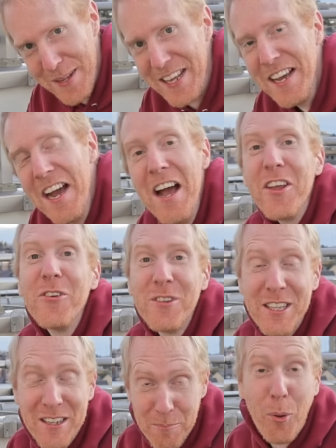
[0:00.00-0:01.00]
be
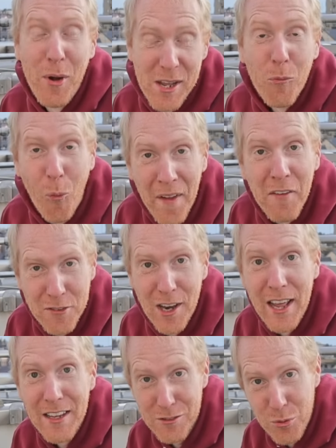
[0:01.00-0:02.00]
pointing one of the
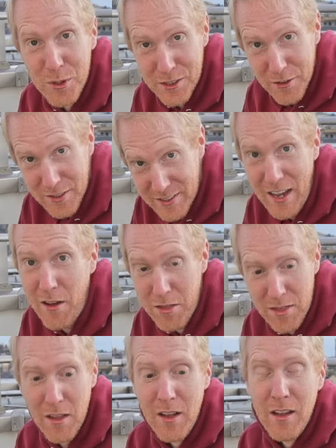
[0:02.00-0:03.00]
legs towards the
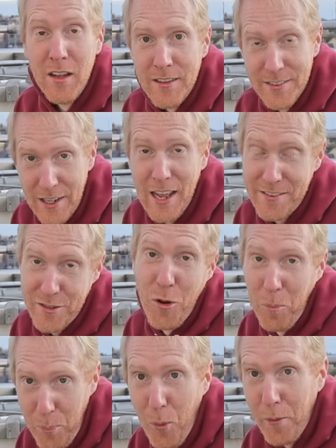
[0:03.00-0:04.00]
South
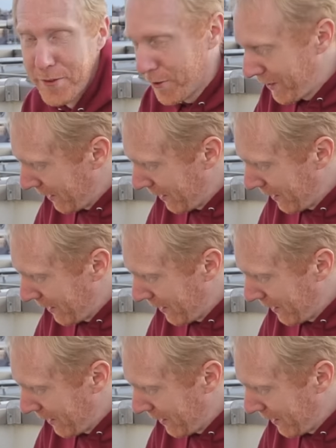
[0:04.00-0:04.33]
Celestial Pole, so